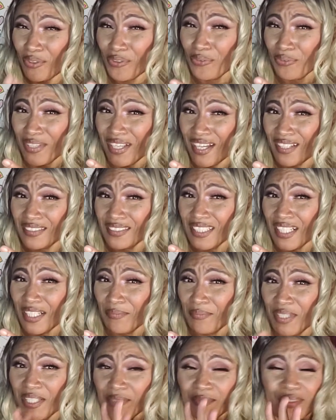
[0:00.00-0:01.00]
three outside
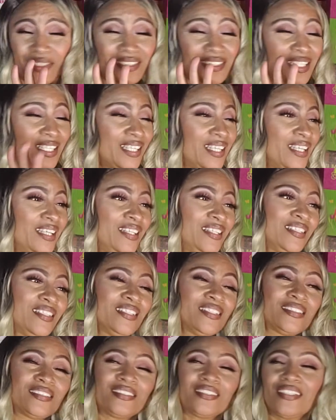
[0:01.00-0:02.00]
babies?
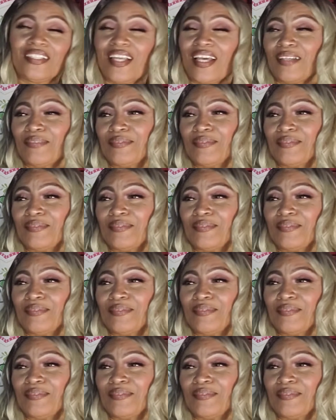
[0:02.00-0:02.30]
Listen,